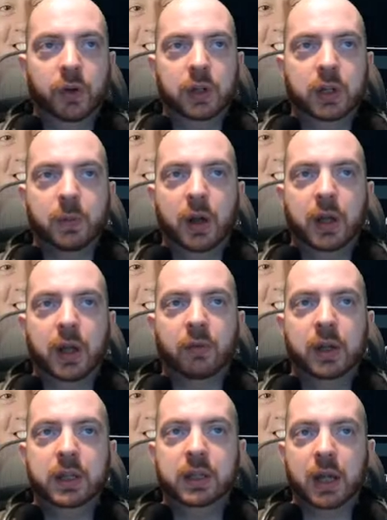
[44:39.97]
42 might get a
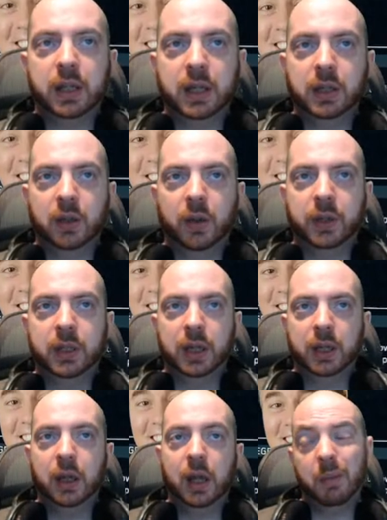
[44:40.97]
release date at CitizenCon this
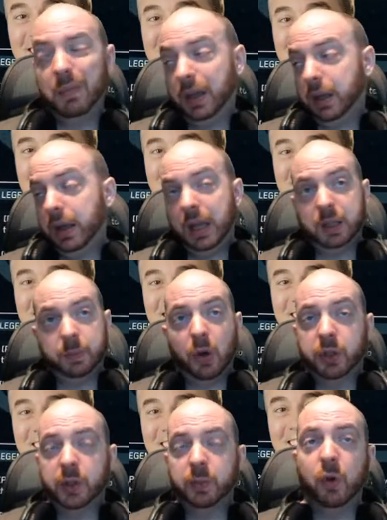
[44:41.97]
year. It's
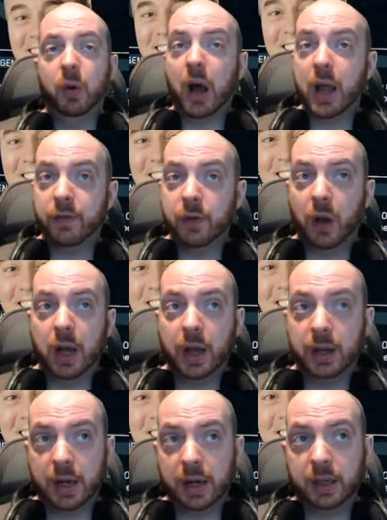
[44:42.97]
possible. I have not
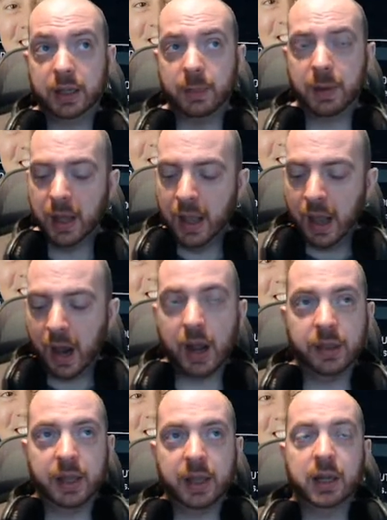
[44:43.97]
heard anything similar. I
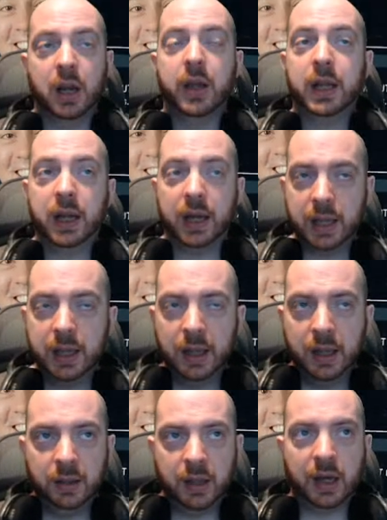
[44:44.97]
think it's likely
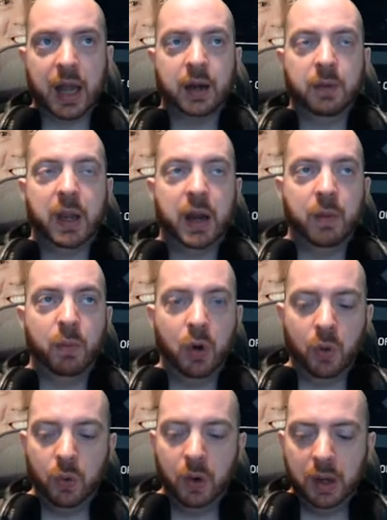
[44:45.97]
that Clan Imperium
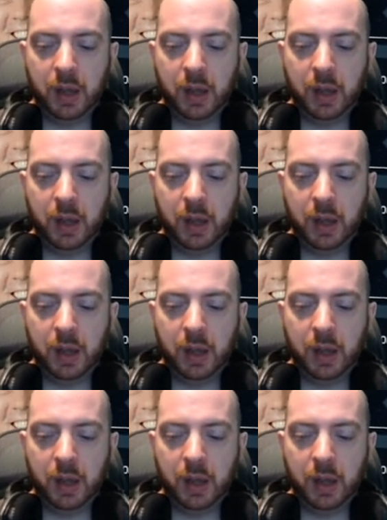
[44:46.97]
will